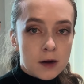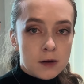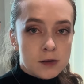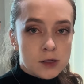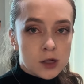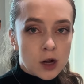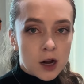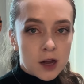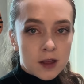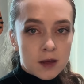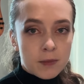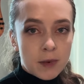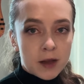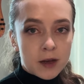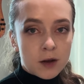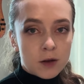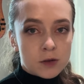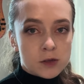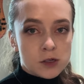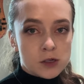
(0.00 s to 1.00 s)
Sorry that my
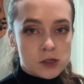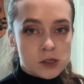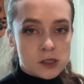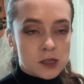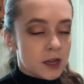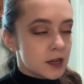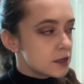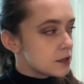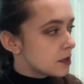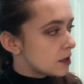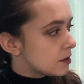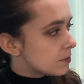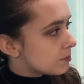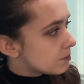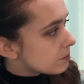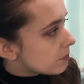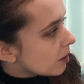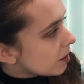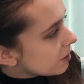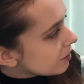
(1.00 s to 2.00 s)
notes are slanted.
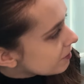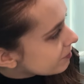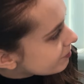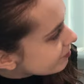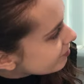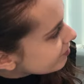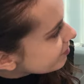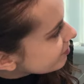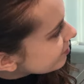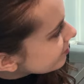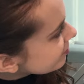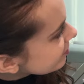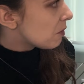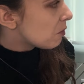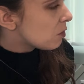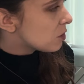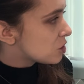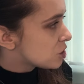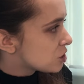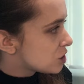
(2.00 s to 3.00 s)
We'll
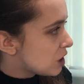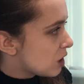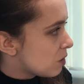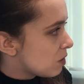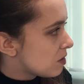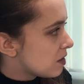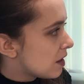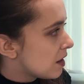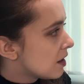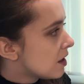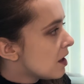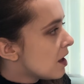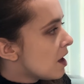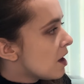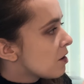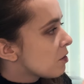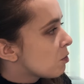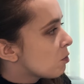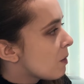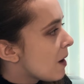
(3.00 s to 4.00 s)
just go with it.
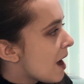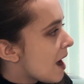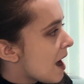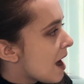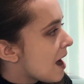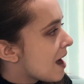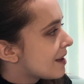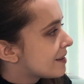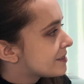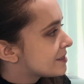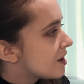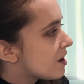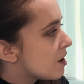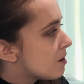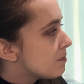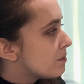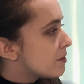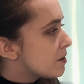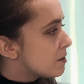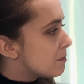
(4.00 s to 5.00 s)

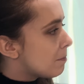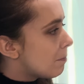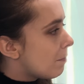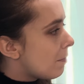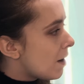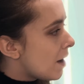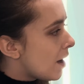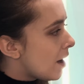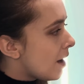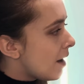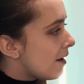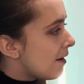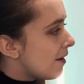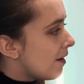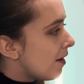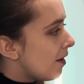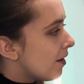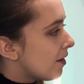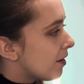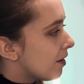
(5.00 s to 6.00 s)
Grasshopper
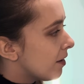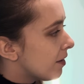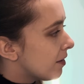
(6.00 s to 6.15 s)
bug.